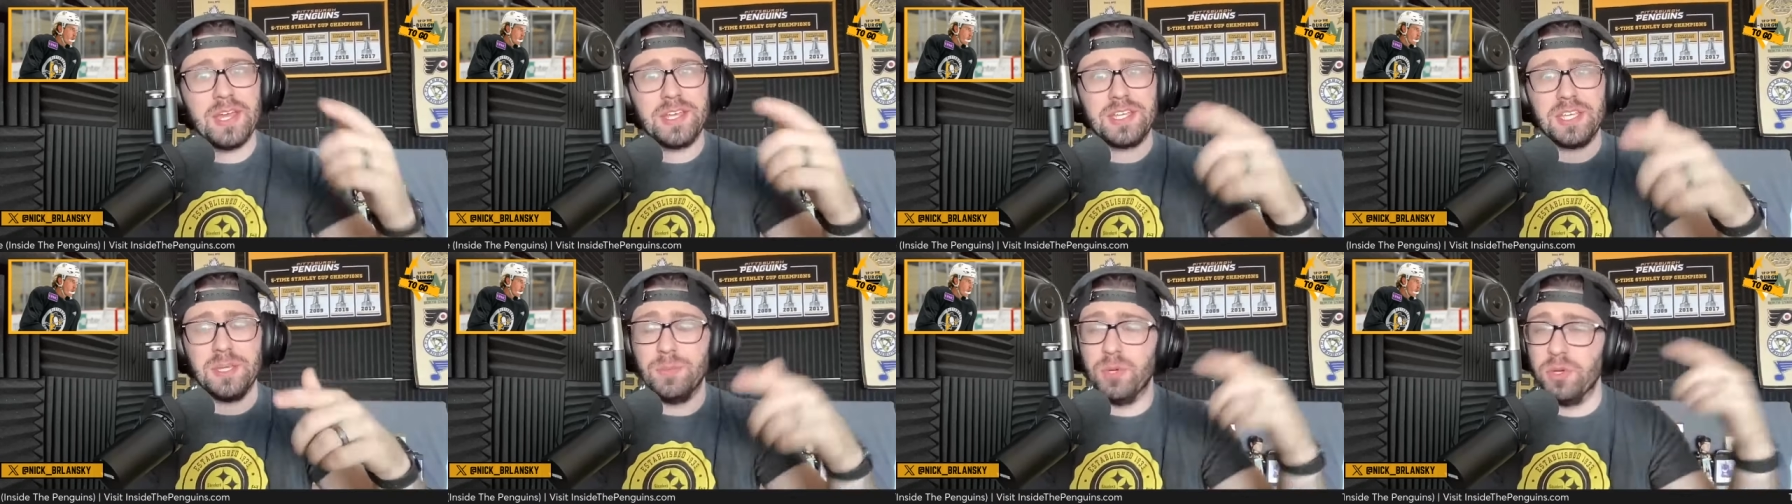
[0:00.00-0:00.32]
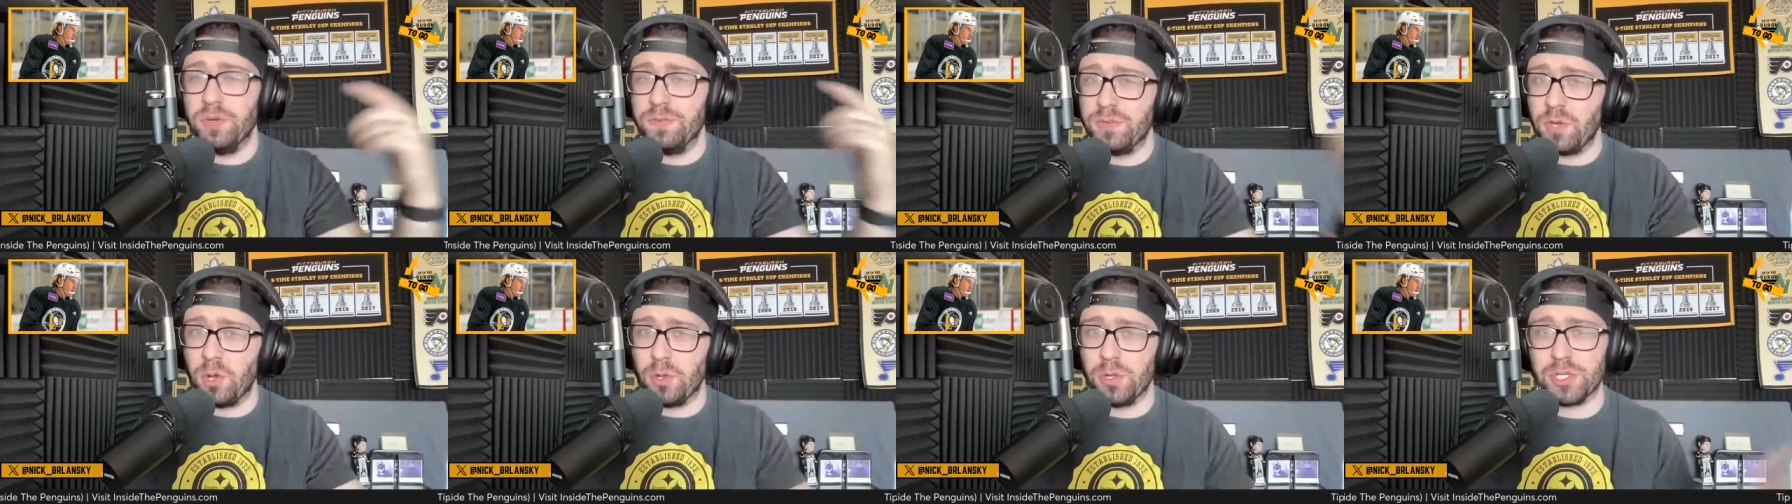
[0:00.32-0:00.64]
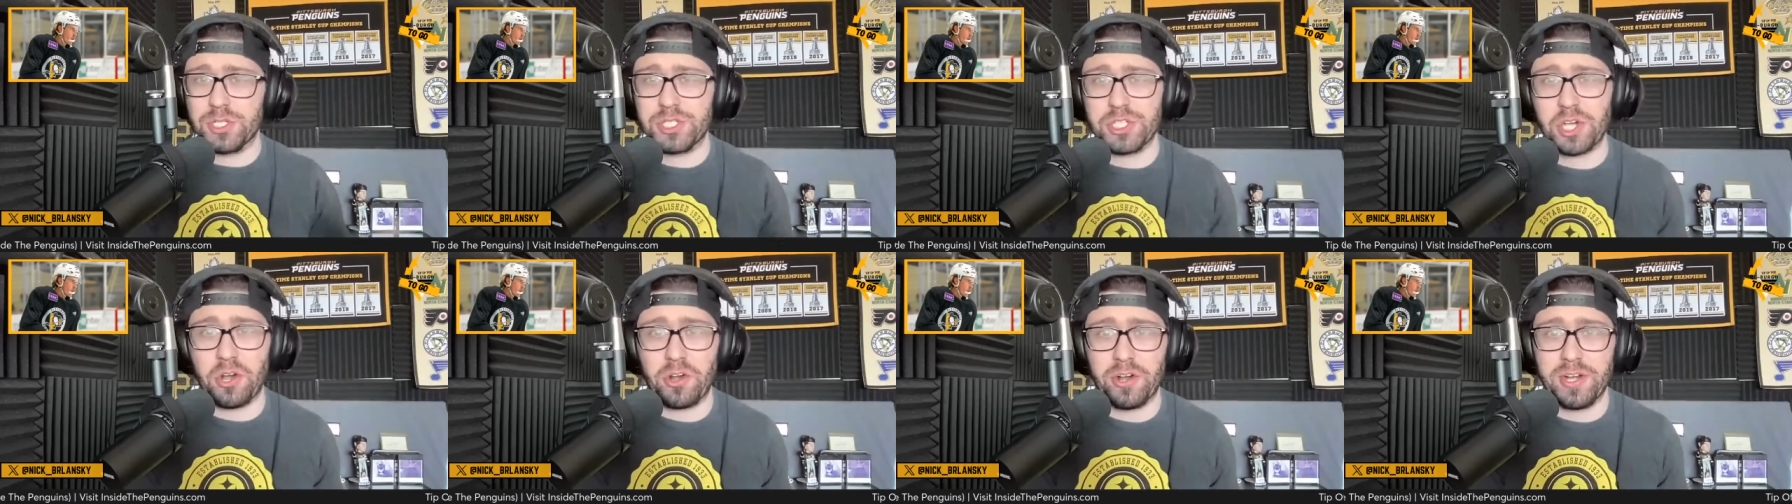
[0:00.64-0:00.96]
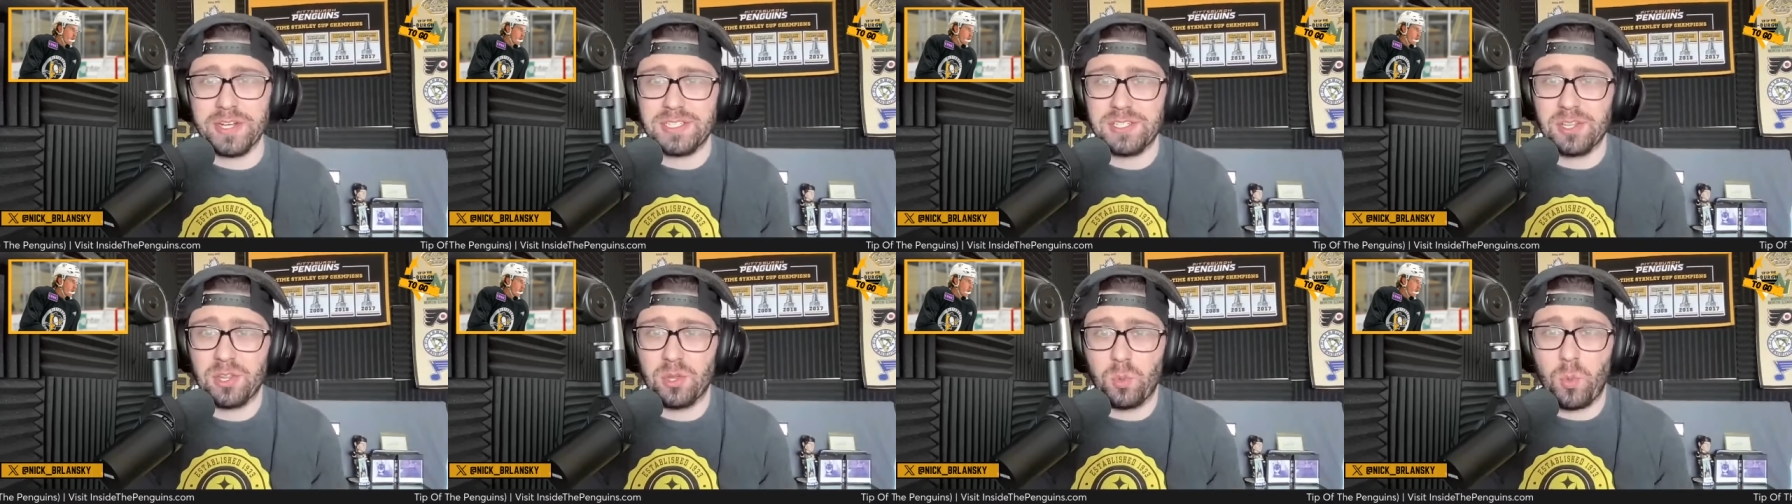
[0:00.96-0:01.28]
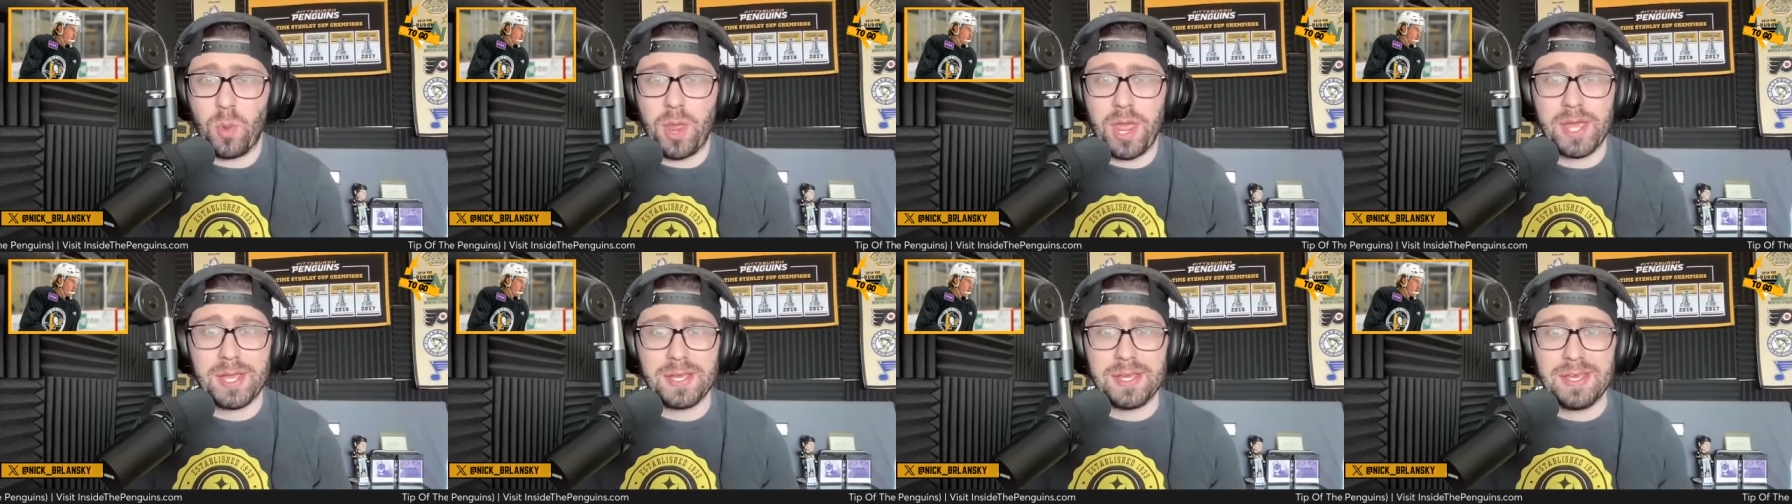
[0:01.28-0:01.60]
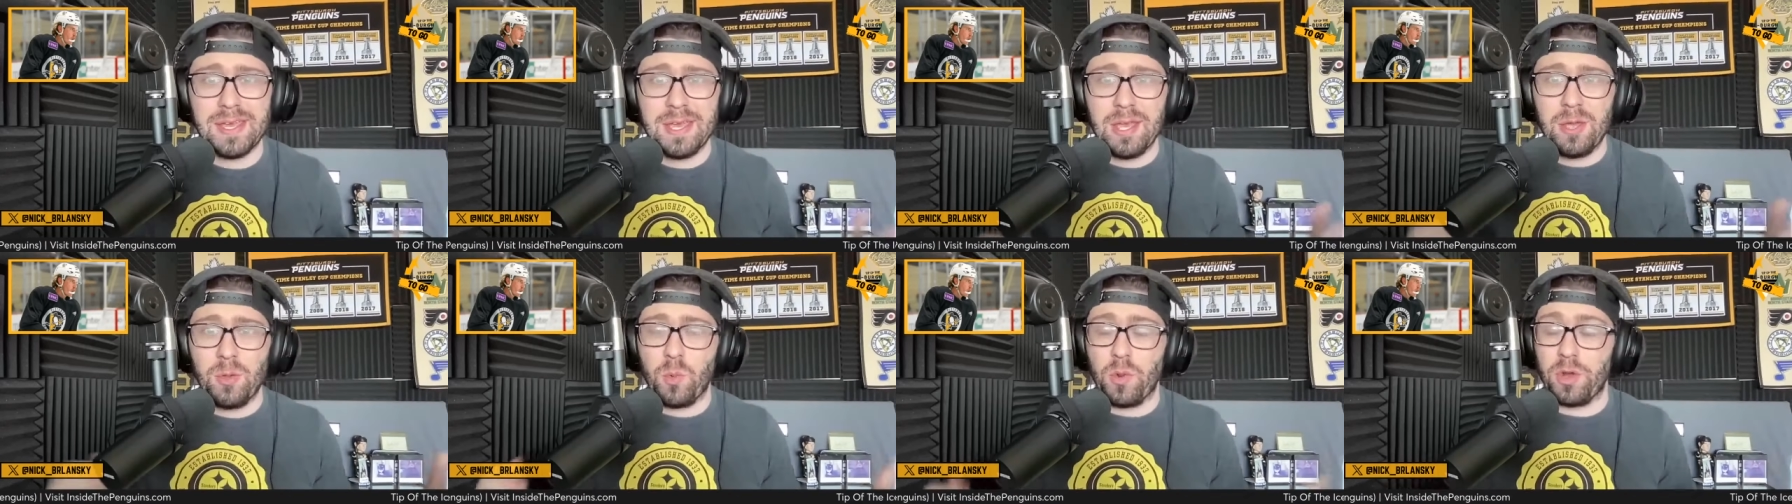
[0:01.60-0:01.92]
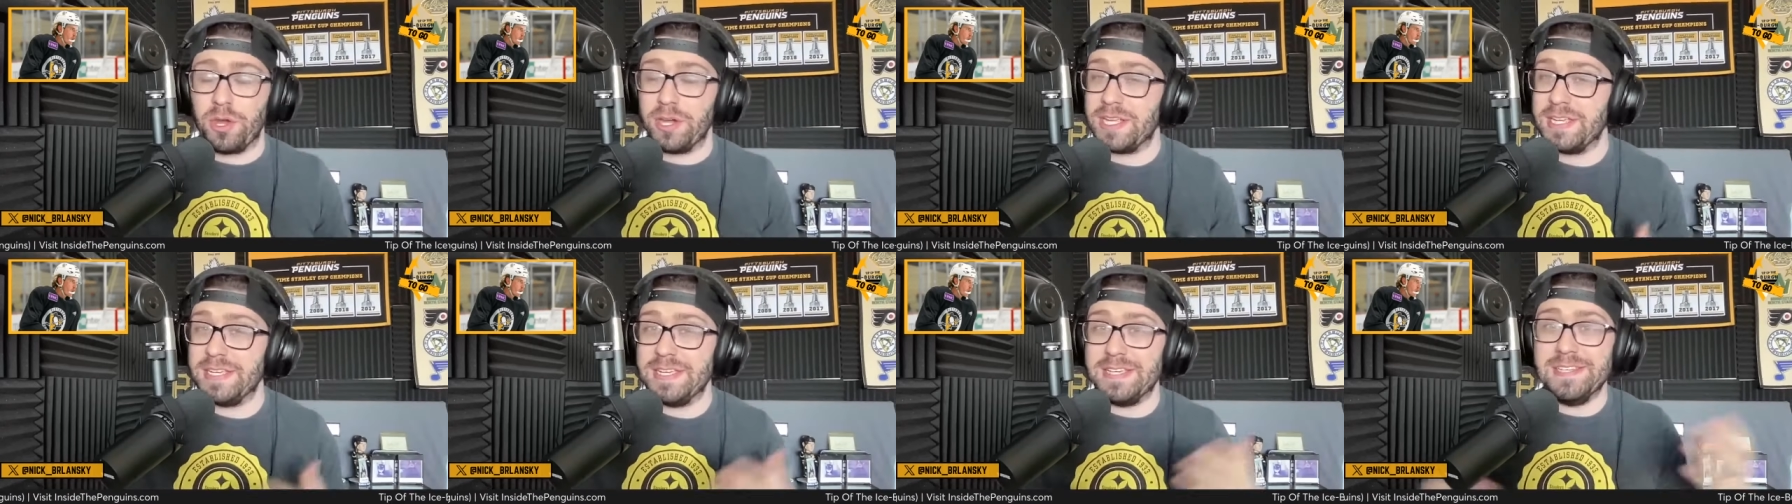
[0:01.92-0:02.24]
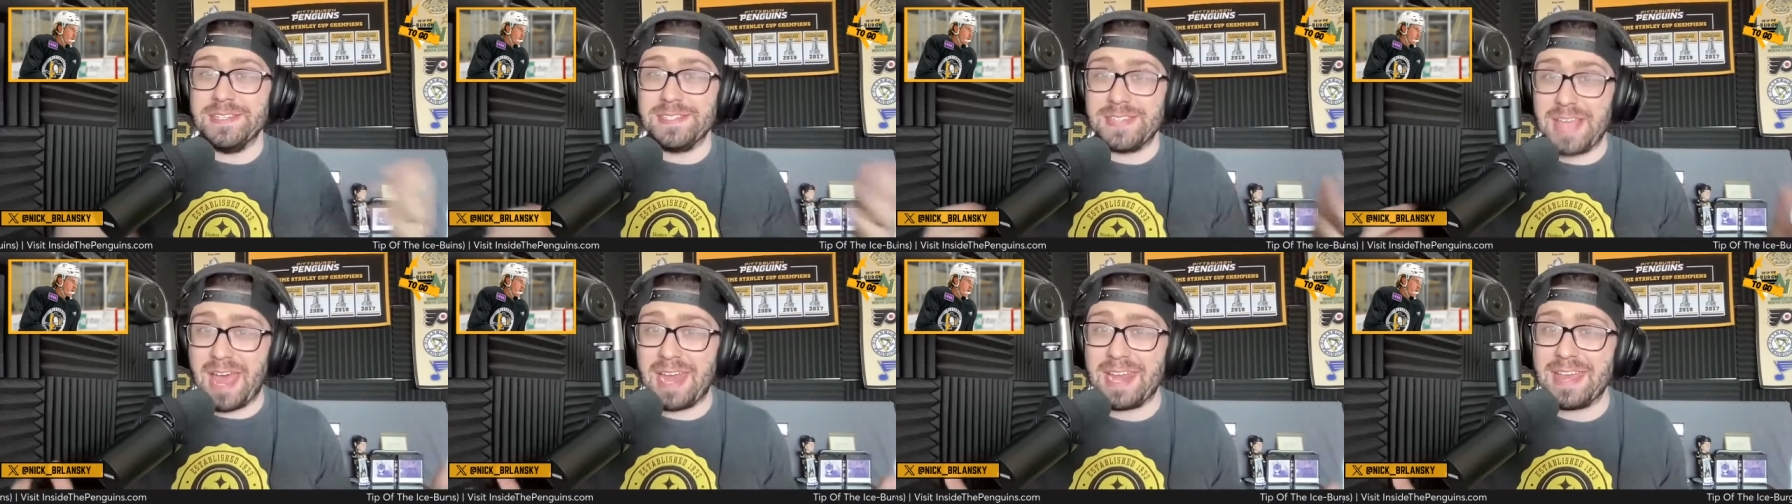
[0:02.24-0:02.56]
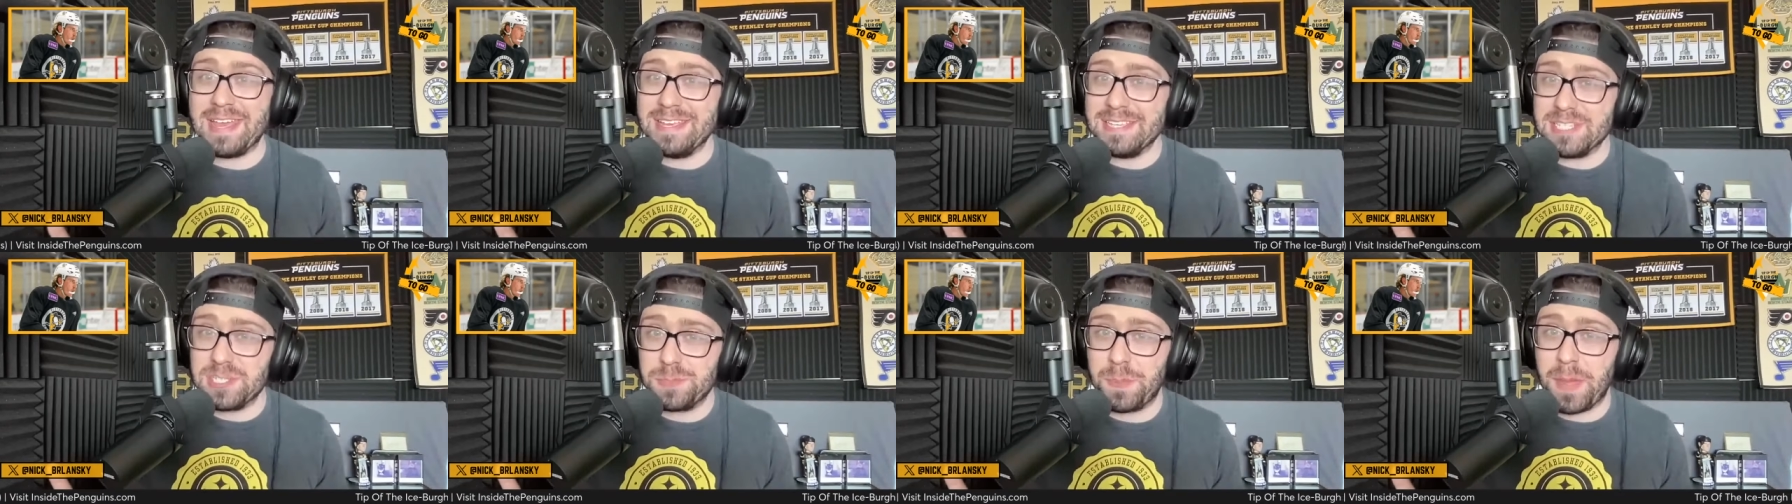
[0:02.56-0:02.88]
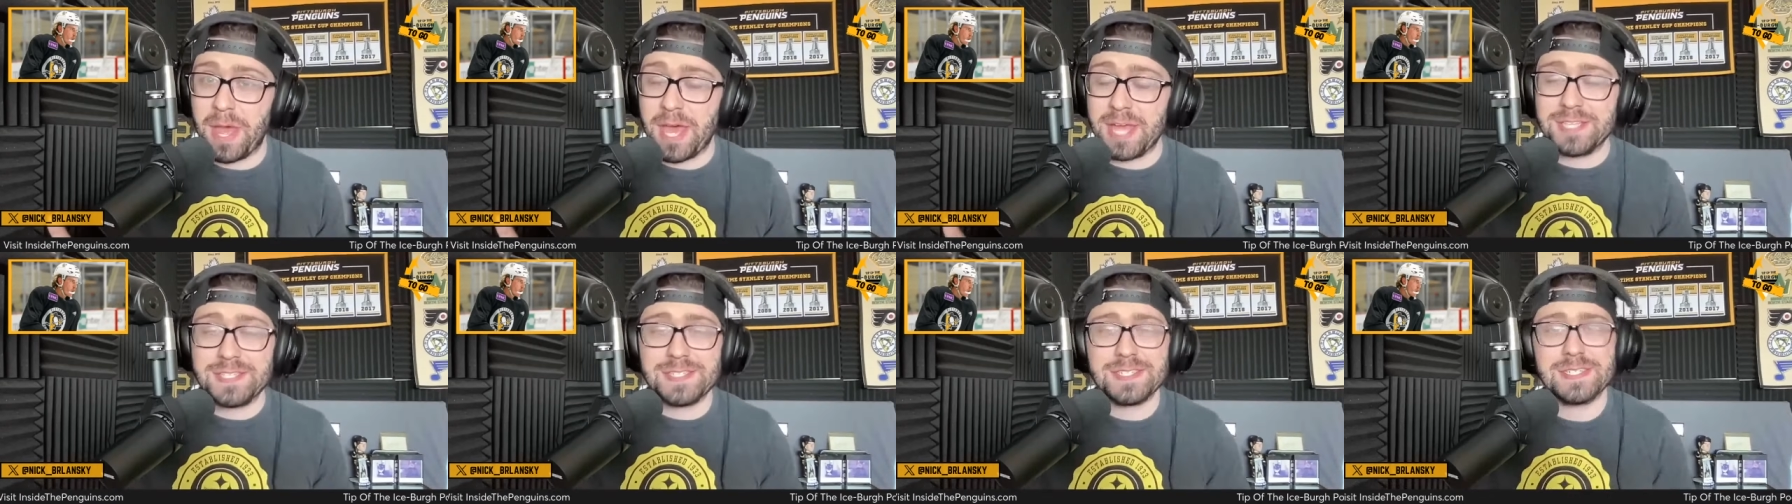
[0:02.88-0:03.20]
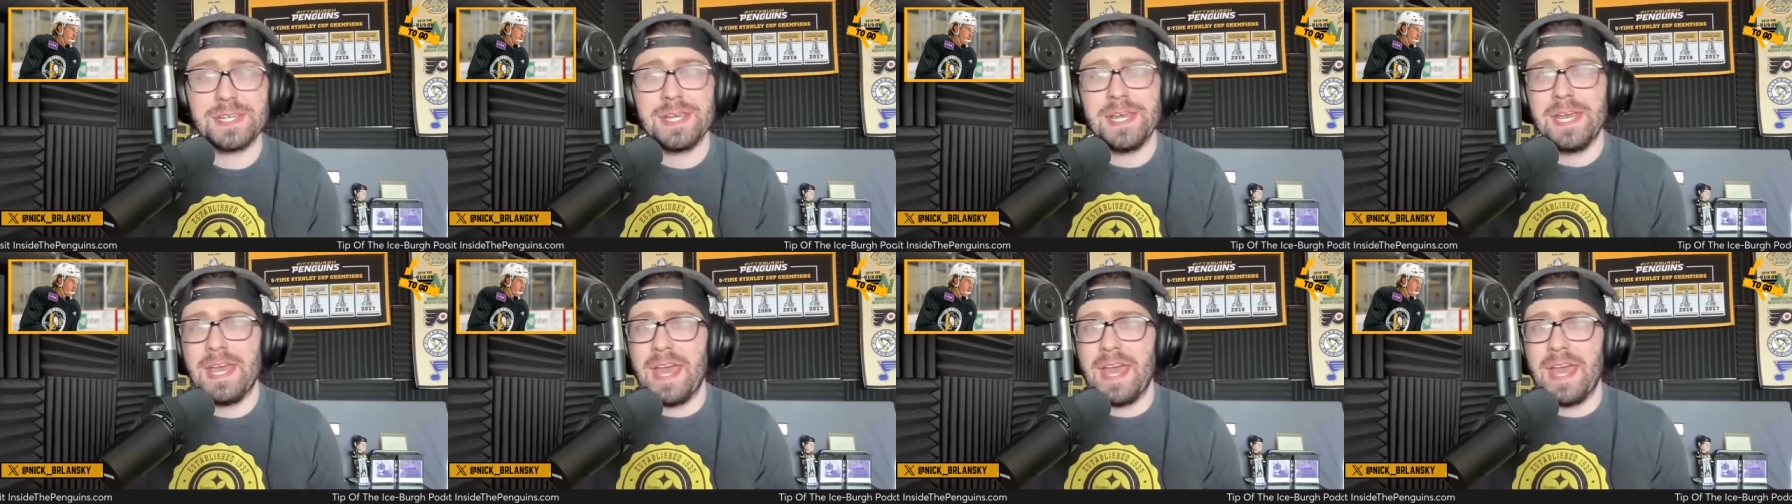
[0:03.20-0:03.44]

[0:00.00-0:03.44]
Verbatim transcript: you move Noel Acciari to the wing where he is at his best,